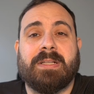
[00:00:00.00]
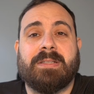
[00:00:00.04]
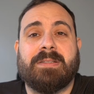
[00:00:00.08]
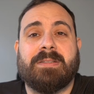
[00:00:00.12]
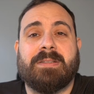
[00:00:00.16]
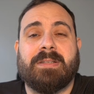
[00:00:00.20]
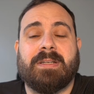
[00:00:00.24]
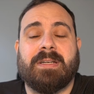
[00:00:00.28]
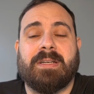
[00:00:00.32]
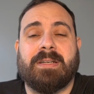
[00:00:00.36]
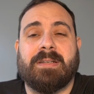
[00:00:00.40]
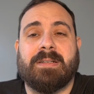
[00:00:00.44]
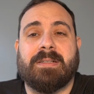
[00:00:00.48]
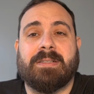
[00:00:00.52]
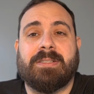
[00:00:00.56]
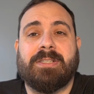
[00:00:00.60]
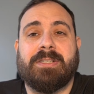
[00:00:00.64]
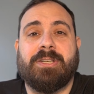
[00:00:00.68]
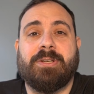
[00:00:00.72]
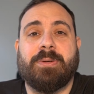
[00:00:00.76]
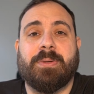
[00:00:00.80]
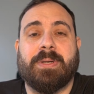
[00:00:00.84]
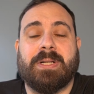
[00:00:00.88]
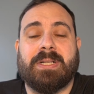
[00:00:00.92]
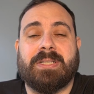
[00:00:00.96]

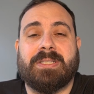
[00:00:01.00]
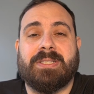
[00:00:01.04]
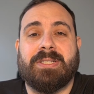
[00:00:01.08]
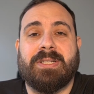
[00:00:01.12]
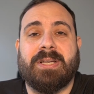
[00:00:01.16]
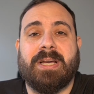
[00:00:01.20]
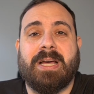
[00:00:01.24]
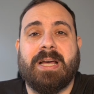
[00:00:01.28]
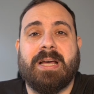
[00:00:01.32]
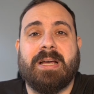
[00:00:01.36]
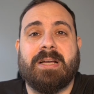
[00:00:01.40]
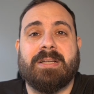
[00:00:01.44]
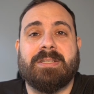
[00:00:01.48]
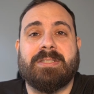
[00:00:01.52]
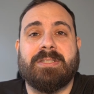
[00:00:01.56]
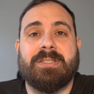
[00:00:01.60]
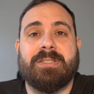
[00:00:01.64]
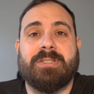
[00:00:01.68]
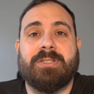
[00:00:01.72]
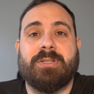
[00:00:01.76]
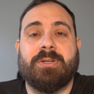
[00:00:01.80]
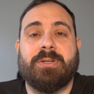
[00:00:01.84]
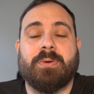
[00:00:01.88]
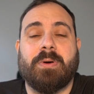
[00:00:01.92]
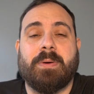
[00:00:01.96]
QLC has is
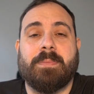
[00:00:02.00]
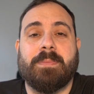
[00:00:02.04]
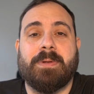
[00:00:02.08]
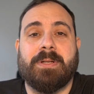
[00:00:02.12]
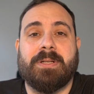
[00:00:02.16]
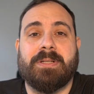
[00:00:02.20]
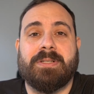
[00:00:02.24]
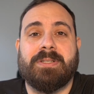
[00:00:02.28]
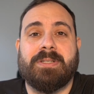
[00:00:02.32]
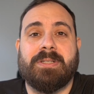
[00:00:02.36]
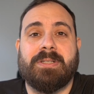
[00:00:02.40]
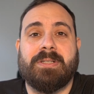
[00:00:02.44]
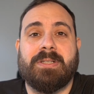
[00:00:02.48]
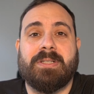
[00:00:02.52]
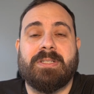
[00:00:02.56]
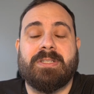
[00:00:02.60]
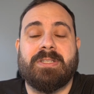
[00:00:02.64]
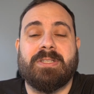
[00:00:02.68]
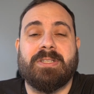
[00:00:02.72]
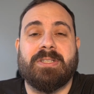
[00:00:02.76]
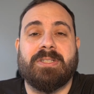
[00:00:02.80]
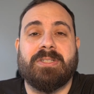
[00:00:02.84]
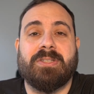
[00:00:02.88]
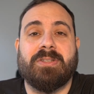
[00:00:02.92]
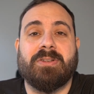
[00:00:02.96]
durability.
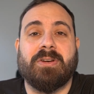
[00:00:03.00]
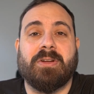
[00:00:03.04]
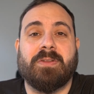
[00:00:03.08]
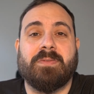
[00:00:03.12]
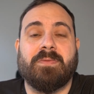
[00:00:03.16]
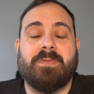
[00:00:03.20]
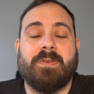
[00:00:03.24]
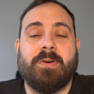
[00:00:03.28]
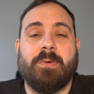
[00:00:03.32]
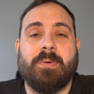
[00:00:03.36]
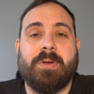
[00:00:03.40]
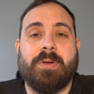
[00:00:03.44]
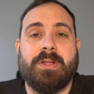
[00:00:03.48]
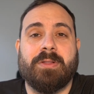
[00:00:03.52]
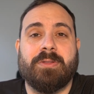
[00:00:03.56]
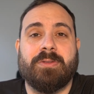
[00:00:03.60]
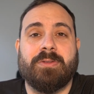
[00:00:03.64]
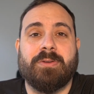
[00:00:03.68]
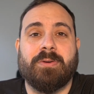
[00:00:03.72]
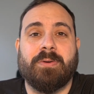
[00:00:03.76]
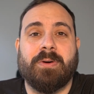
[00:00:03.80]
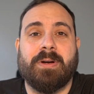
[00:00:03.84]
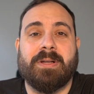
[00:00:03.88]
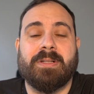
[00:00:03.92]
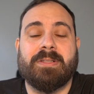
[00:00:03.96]
It is not very
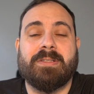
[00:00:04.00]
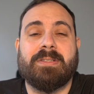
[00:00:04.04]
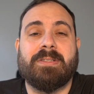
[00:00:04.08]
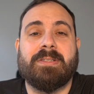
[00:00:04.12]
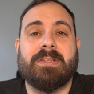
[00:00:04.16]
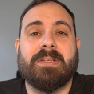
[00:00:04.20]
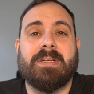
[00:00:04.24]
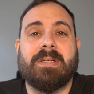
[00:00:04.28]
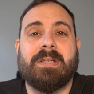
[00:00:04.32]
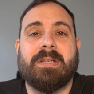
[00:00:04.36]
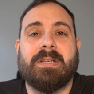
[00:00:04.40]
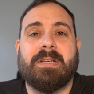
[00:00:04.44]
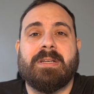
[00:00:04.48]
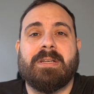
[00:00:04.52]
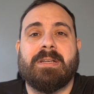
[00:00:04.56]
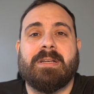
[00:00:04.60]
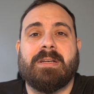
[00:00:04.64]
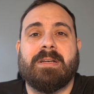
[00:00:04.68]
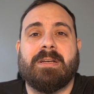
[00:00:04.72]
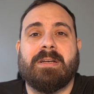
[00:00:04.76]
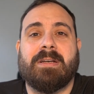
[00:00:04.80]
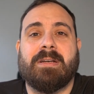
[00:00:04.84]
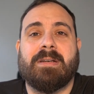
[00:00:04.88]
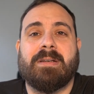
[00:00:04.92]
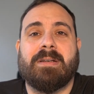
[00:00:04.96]
endurant,
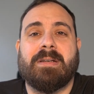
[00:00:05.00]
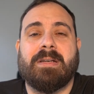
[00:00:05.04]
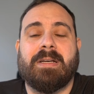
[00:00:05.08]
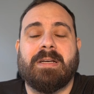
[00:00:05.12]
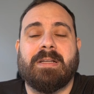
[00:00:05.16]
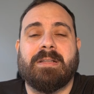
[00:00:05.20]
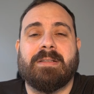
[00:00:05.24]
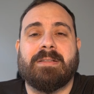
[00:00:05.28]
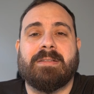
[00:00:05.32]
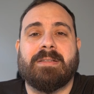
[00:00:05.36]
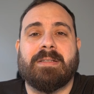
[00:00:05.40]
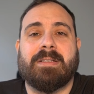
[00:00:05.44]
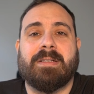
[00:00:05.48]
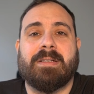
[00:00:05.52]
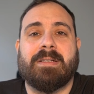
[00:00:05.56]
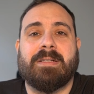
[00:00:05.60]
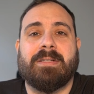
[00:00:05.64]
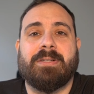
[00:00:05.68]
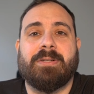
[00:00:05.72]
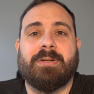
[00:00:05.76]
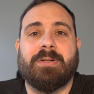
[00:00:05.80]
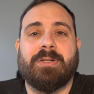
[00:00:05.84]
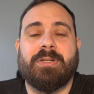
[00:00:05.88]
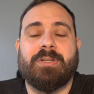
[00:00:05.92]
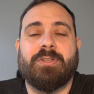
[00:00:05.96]
and
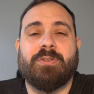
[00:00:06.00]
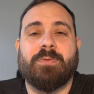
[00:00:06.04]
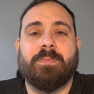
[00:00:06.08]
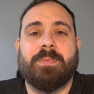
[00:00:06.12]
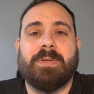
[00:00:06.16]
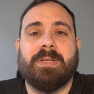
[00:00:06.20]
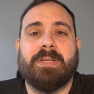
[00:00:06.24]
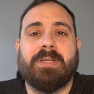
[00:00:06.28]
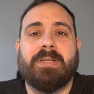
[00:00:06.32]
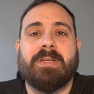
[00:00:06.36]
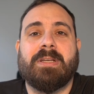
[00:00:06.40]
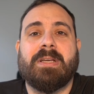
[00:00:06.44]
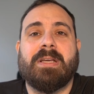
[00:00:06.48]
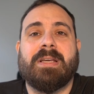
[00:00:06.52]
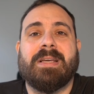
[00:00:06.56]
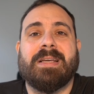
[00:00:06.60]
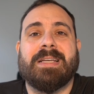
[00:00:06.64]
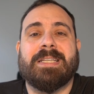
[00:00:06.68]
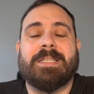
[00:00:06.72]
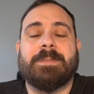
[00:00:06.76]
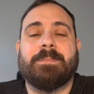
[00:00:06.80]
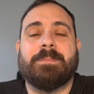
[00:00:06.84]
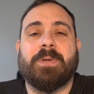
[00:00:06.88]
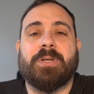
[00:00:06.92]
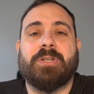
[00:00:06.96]
you need to be
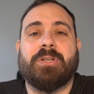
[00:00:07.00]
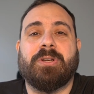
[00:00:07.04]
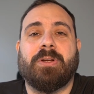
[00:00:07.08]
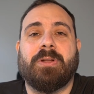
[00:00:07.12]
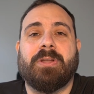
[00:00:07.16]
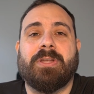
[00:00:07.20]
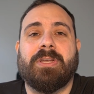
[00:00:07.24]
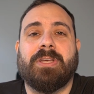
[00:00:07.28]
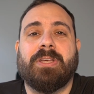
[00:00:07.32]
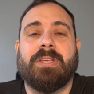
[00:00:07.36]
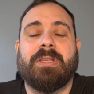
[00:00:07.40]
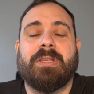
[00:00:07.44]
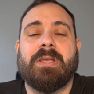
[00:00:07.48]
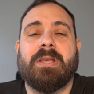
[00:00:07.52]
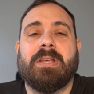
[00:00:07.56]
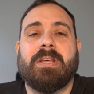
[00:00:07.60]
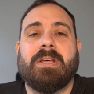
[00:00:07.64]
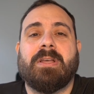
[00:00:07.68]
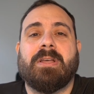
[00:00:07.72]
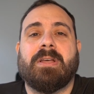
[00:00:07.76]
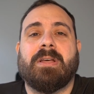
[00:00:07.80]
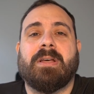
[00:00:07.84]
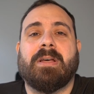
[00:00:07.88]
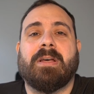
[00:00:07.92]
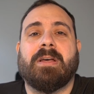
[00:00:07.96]
especially
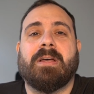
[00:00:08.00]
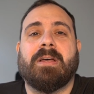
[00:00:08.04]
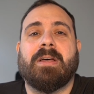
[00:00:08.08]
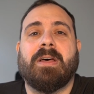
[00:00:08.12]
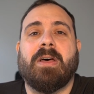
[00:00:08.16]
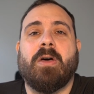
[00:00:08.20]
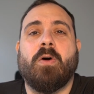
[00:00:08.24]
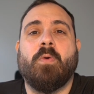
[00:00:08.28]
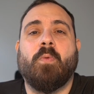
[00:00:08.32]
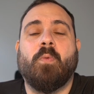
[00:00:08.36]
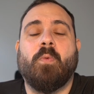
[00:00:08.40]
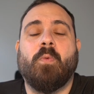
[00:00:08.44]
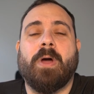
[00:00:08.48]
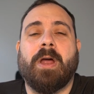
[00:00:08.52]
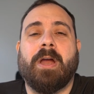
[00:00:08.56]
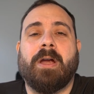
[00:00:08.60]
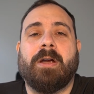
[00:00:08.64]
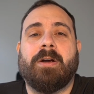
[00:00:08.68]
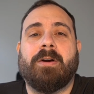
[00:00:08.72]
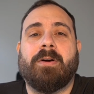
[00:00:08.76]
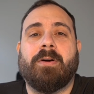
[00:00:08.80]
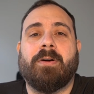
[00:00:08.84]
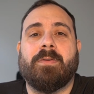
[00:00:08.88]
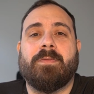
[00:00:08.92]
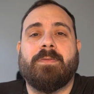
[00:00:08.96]

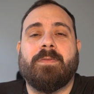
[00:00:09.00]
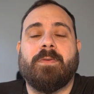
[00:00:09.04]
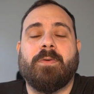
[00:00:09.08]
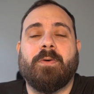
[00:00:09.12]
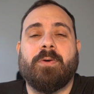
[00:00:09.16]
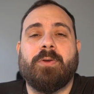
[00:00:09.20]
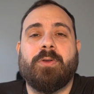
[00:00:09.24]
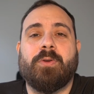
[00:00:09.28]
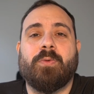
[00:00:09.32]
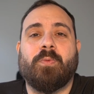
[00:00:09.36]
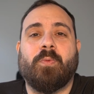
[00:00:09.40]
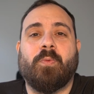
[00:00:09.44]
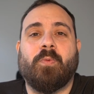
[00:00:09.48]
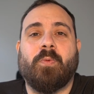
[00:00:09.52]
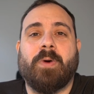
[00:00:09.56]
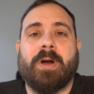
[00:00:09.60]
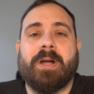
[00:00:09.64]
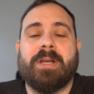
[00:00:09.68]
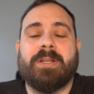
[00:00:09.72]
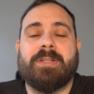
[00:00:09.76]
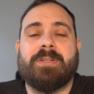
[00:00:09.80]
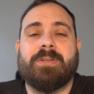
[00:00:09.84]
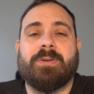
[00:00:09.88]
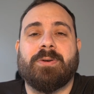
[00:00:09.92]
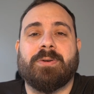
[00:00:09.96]
aware of how you
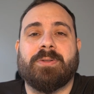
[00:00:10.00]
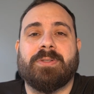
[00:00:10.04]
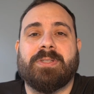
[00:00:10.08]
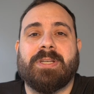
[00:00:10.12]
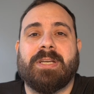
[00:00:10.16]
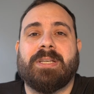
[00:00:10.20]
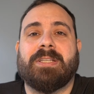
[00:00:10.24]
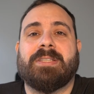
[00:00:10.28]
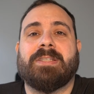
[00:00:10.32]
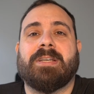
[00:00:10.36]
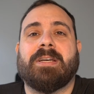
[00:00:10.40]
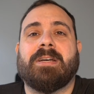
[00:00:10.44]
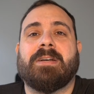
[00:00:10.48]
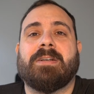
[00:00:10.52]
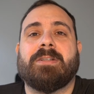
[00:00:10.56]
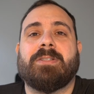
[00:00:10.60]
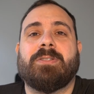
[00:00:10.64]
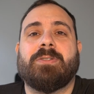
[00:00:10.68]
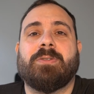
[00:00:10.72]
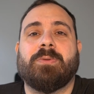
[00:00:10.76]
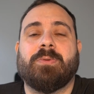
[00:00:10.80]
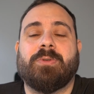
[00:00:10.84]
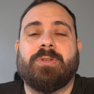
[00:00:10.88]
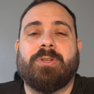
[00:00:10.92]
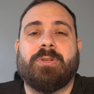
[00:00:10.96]
write your data
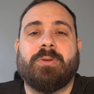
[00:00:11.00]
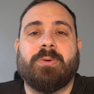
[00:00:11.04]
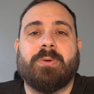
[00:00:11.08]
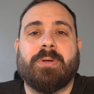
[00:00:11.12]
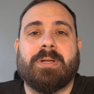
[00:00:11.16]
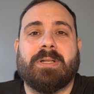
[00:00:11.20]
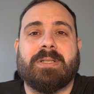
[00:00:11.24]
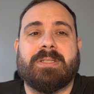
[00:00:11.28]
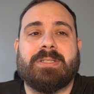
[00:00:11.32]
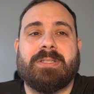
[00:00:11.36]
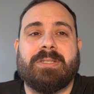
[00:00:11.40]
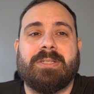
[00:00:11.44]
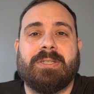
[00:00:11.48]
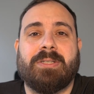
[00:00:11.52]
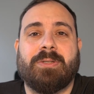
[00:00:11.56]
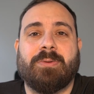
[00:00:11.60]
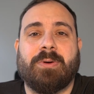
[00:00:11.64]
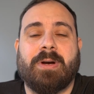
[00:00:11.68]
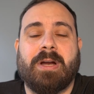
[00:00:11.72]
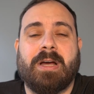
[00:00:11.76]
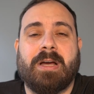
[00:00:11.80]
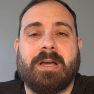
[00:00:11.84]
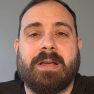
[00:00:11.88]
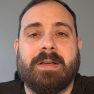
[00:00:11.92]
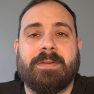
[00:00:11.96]
to QLC
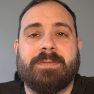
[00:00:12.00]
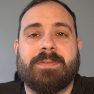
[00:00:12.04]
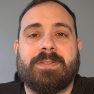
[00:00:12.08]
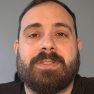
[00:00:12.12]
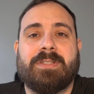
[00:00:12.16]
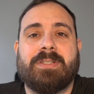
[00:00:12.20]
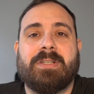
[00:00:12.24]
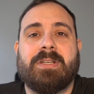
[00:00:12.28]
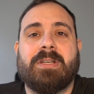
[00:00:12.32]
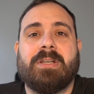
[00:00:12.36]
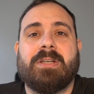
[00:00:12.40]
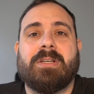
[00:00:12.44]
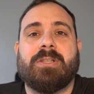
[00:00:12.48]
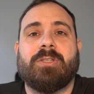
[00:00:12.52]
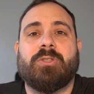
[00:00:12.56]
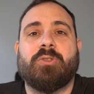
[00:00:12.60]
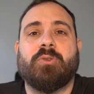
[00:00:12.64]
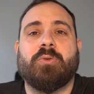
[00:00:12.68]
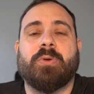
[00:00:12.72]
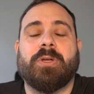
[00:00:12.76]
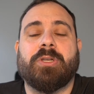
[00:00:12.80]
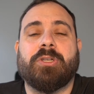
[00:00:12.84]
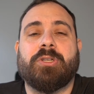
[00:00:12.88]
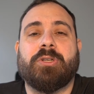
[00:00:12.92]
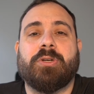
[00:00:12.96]
drives
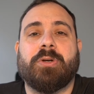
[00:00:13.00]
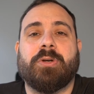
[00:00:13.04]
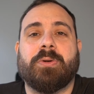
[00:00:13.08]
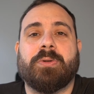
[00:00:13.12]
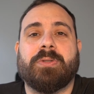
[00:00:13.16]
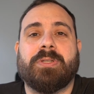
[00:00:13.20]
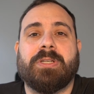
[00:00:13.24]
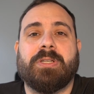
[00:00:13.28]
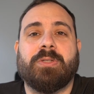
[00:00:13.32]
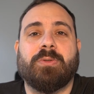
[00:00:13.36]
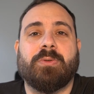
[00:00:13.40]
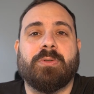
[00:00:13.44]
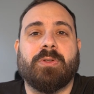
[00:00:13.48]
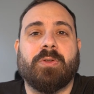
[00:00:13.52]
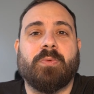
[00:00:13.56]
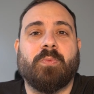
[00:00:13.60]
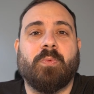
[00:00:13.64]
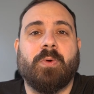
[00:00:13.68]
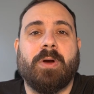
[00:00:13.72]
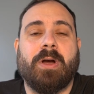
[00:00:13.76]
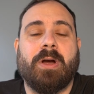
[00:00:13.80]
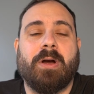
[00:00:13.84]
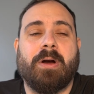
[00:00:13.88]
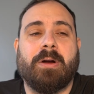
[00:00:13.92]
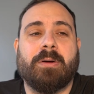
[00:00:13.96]
to ensure they do not
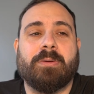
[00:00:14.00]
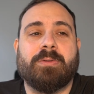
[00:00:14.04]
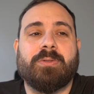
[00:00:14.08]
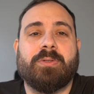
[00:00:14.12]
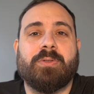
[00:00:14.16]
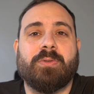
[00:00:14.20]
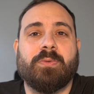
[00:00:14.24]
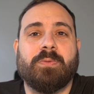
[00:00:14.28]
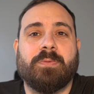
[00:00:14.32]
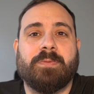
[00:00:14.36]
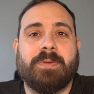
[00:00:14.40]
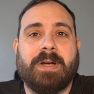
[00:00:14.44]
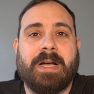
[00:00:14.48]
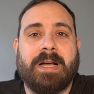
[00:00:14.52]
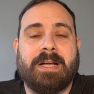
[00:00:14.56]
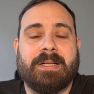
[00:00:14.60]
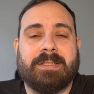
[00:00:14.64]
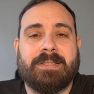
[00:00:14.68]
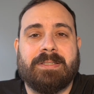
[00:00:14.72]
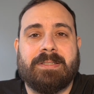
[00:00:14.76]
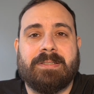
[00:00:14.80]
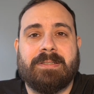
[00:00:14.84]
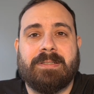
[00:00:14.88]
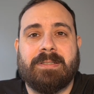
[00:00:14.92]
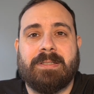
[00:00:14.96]
wear out too
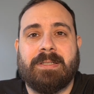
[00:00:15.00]
fast.